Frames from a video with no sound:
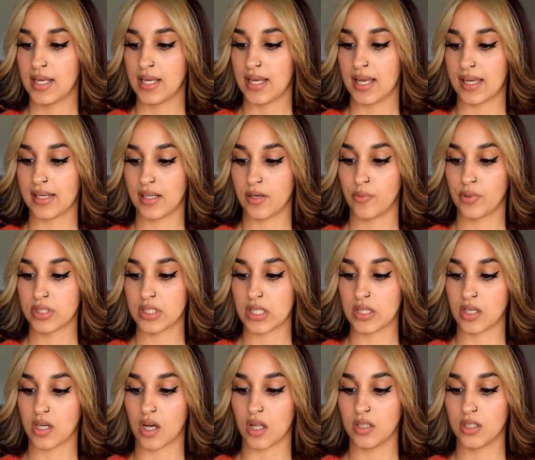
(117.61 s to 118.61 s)
And it was in the
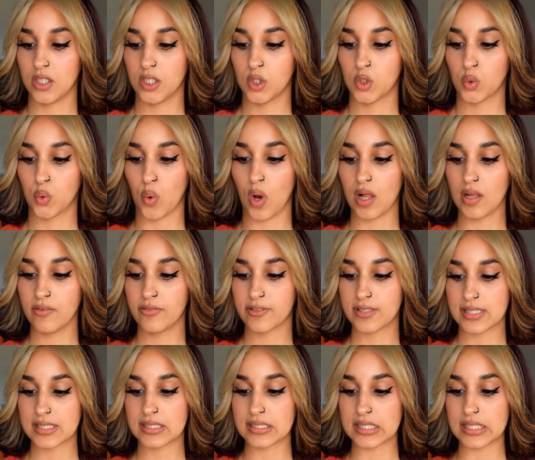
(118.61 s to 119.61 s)
color
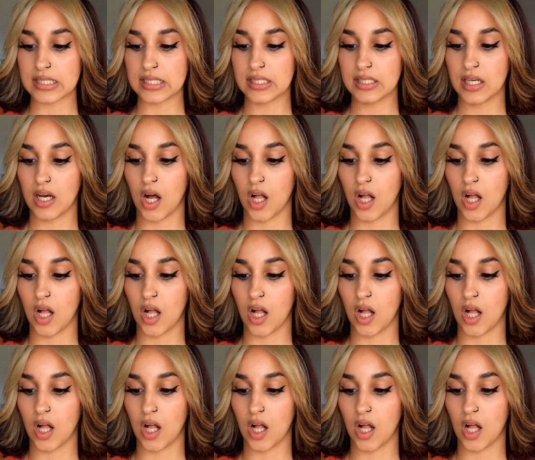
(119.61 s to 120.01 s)
12C